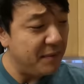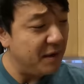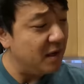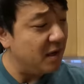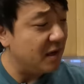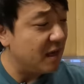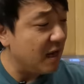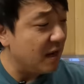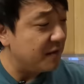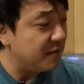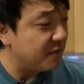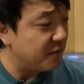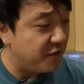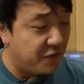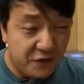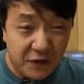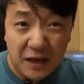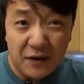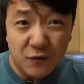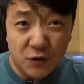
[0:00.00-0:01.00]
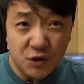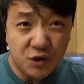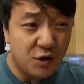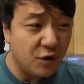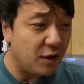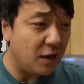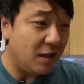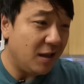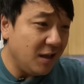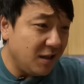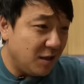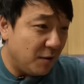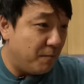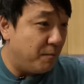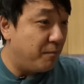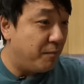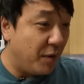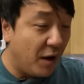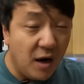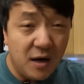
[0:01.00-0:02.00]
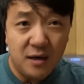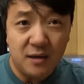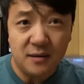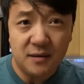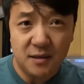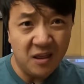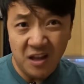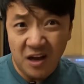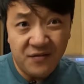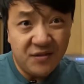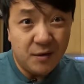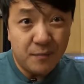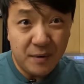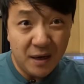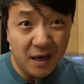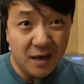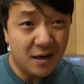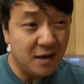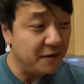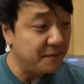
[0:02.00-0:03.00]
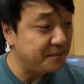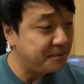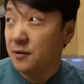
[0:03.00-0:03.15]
I mean, again, flavor is good. I like the bun, love the bacon.